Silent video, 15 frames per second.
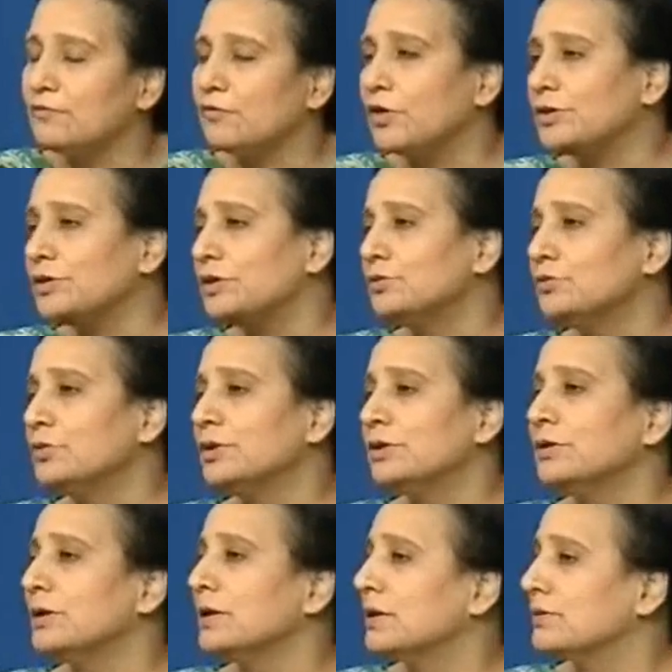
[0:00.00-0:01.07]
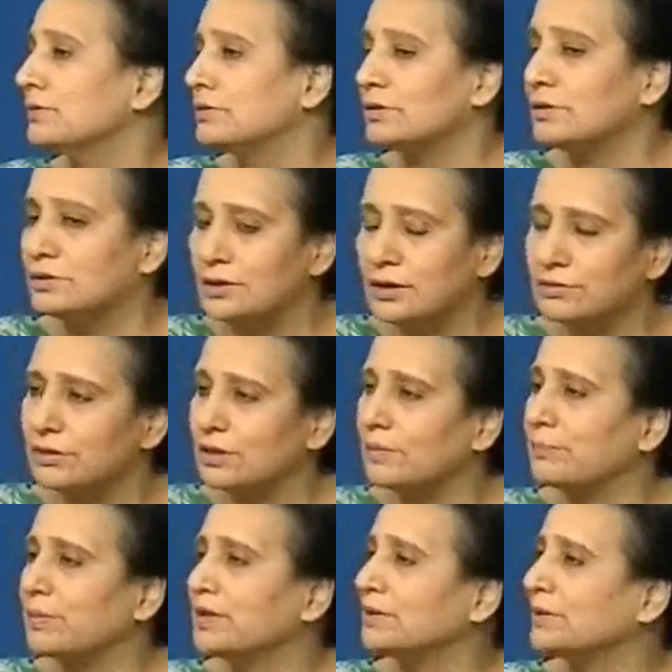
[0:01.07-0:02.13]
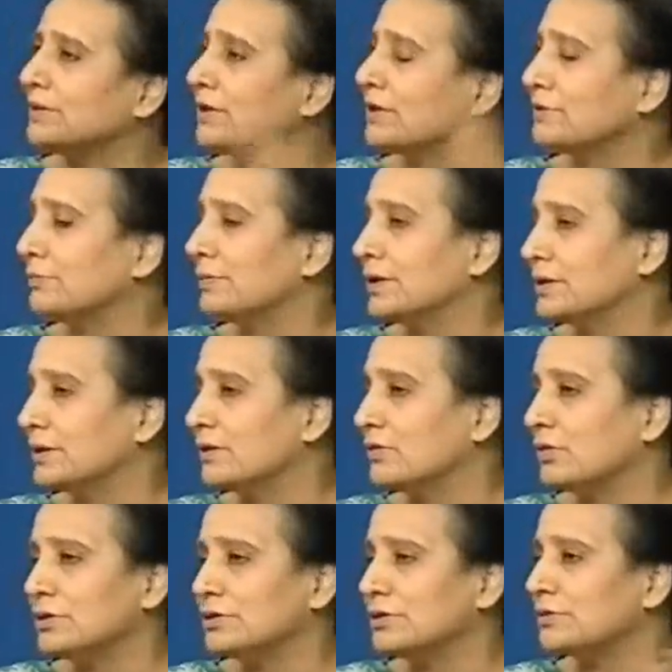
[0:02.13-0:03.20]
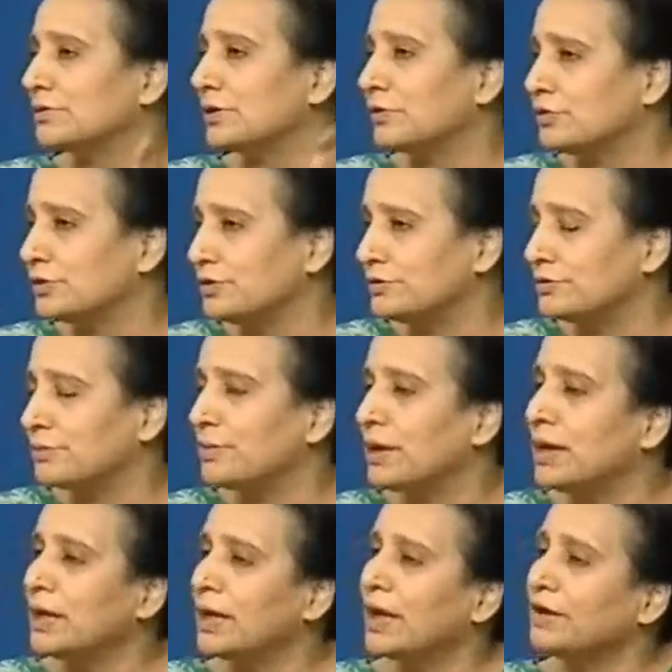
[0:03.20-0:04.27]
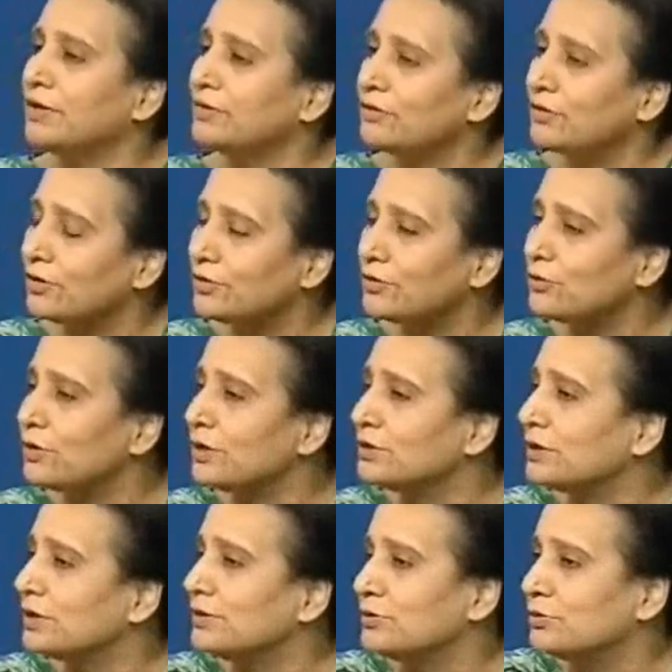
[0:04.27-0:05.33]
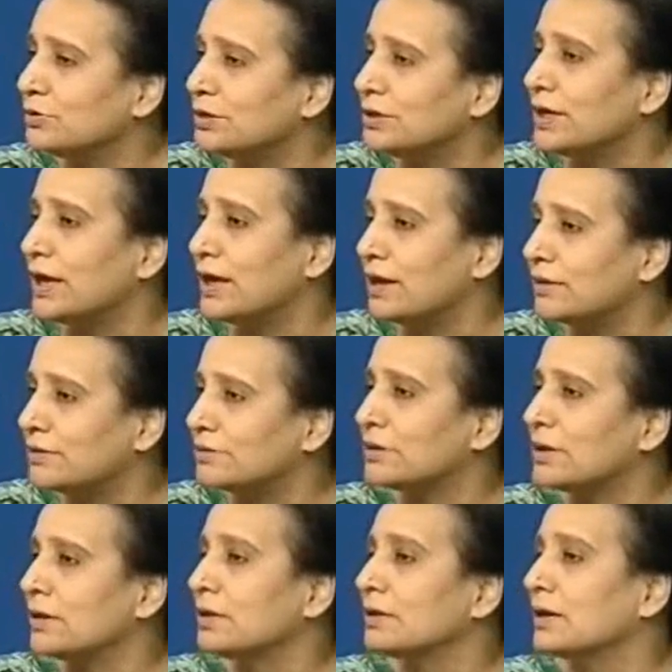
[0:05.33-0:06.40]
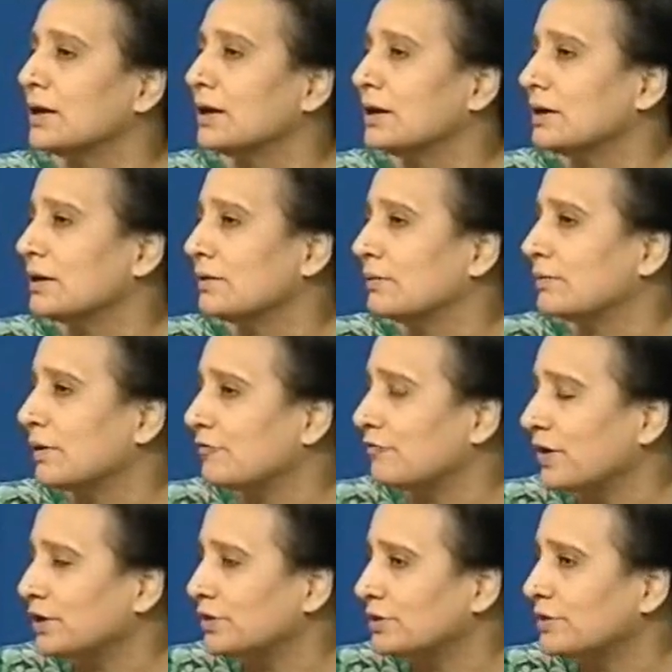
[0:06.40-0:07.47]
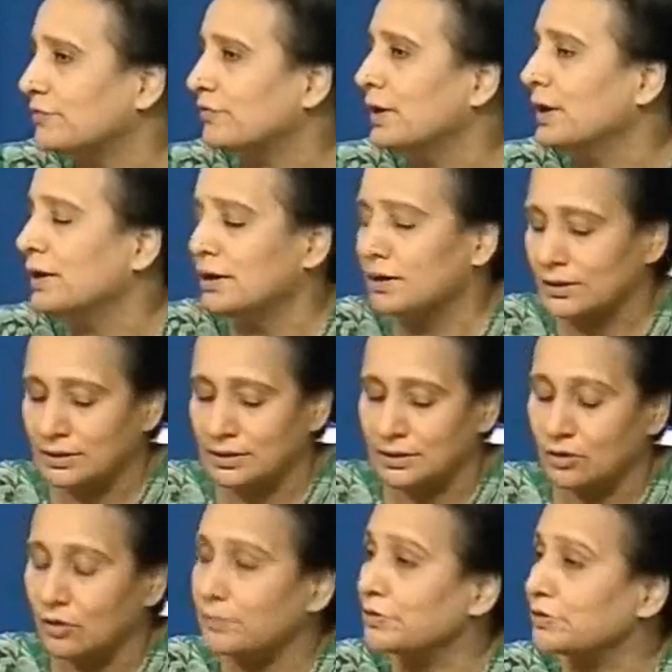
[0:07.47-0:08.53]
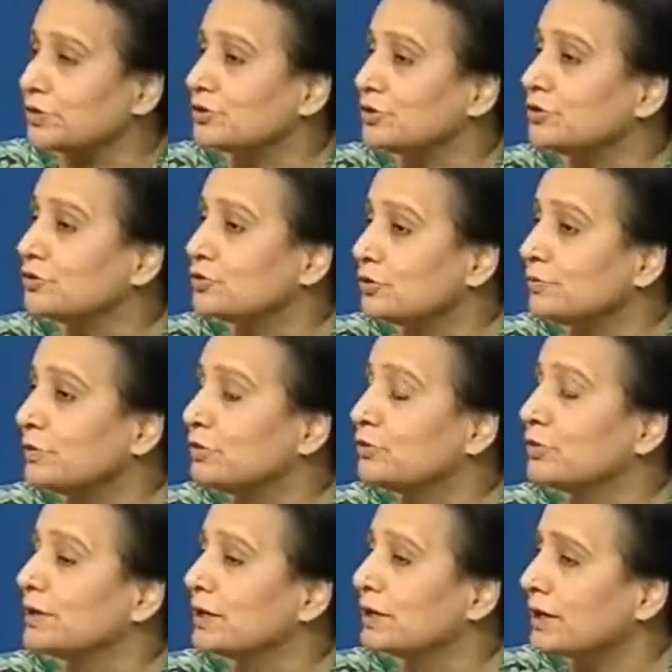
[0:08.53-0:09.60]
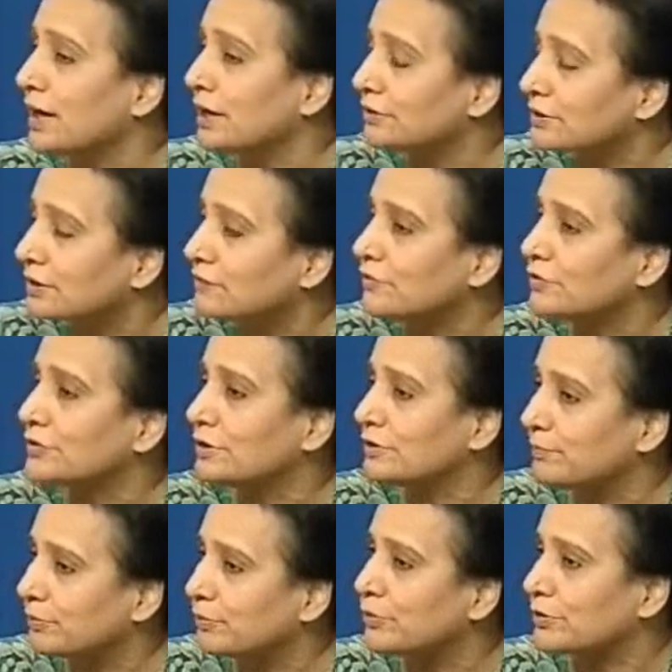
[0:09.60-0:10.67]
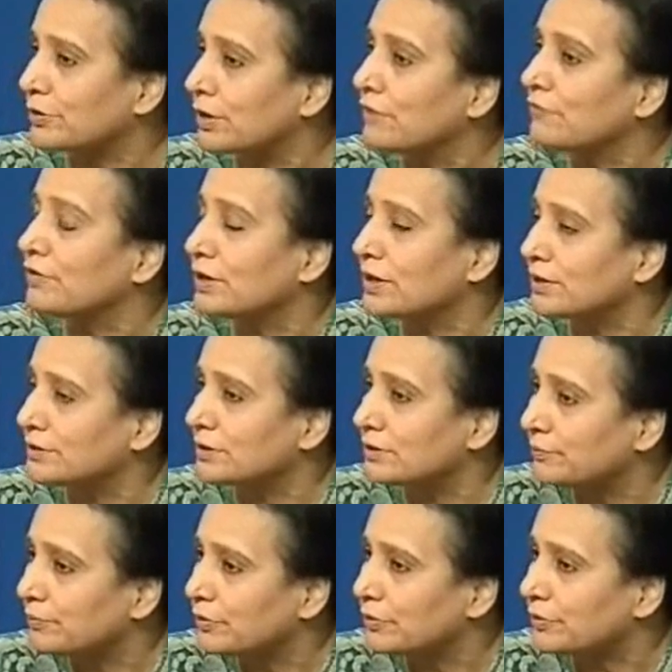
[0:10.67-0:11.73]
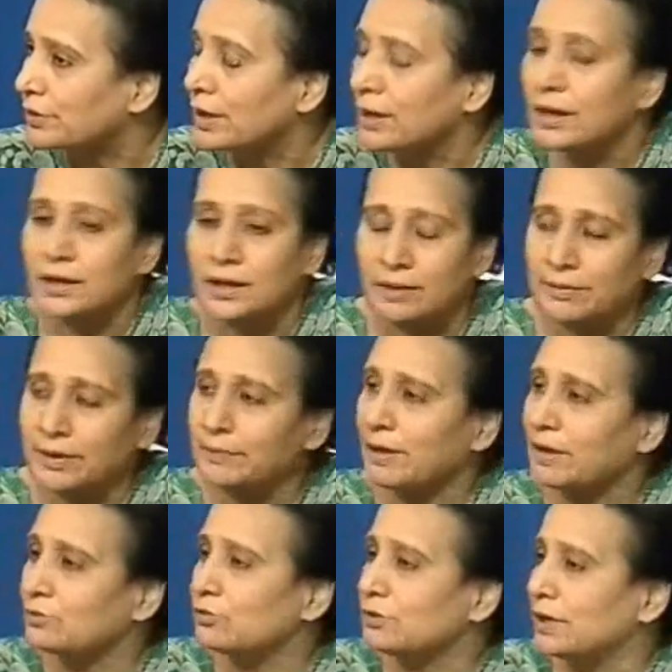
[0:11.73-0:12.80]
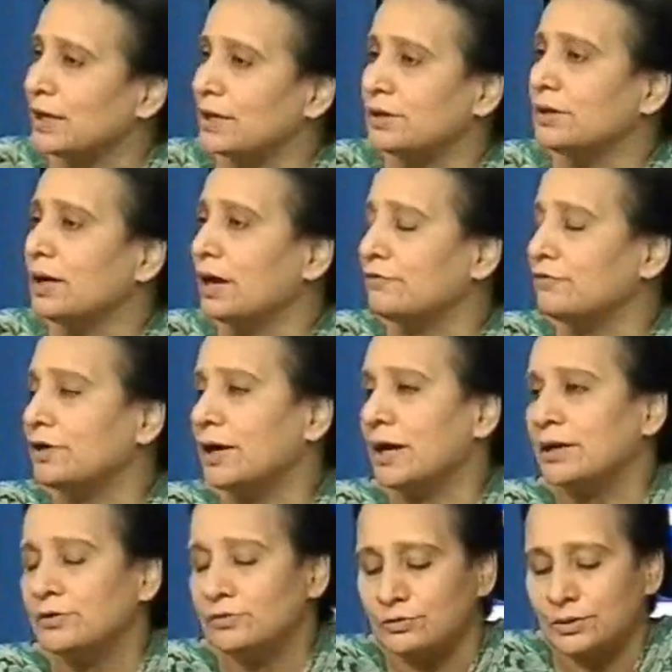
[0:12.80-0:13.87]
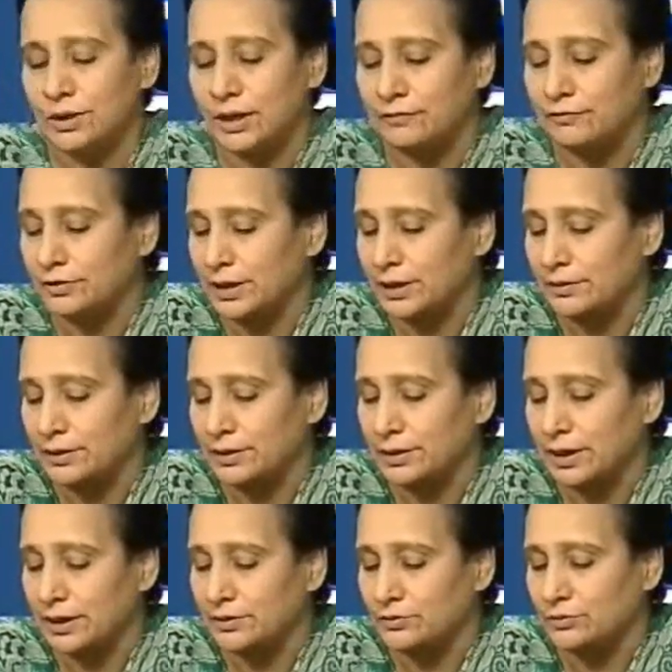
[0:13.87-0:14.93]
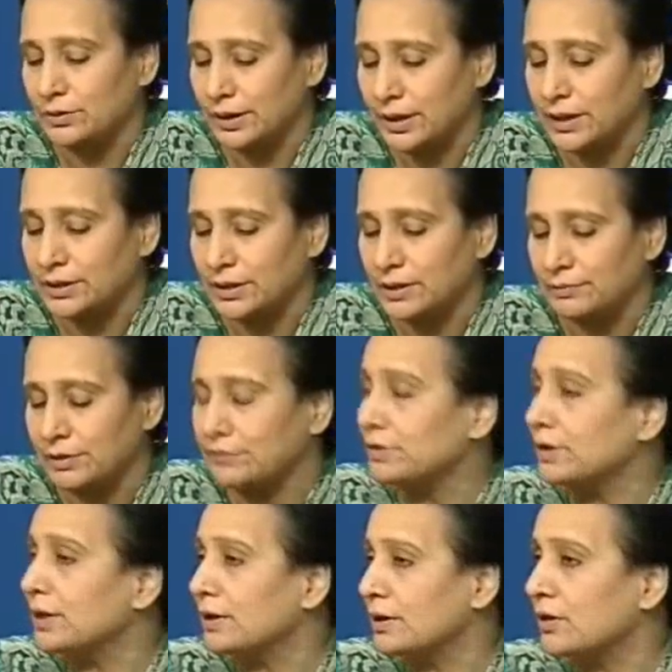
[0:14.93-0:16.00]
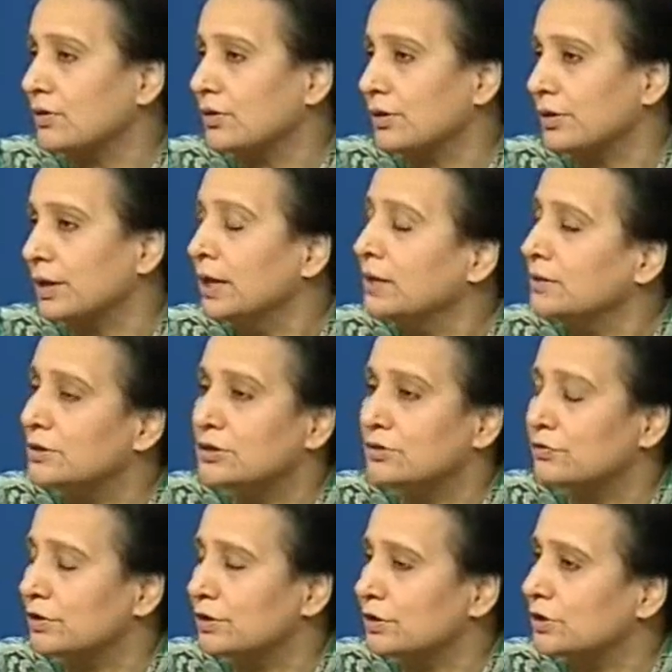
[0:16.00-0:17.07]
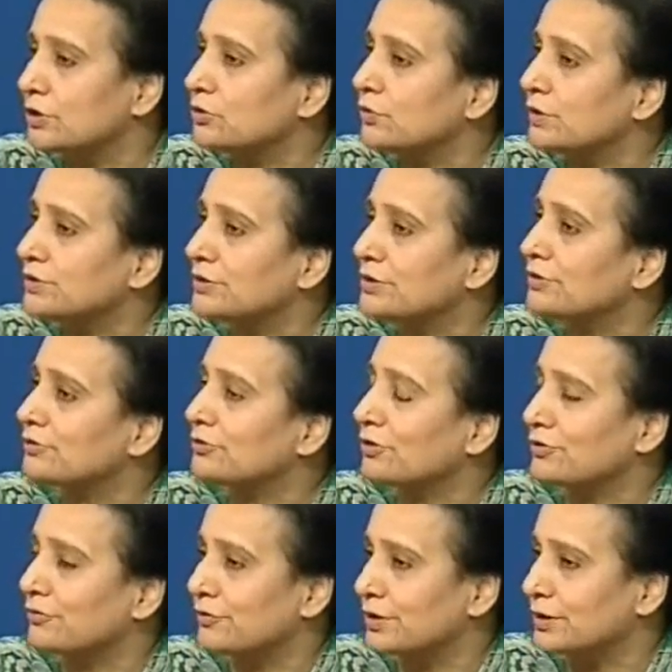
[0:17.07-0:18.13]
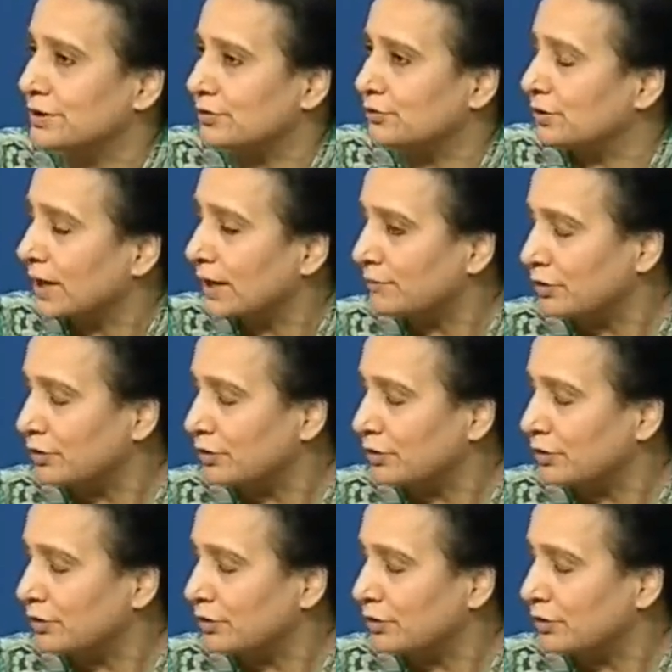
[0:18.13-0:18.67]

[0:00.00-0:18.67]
What they do it is just thumping the desk, making all this rowdyism and not doing their duty as effective opposition should be doing, and asking for the reports. Where are the reports? Coming back to dengue, I would like to add, I am living in Lahore. The situation is not really good.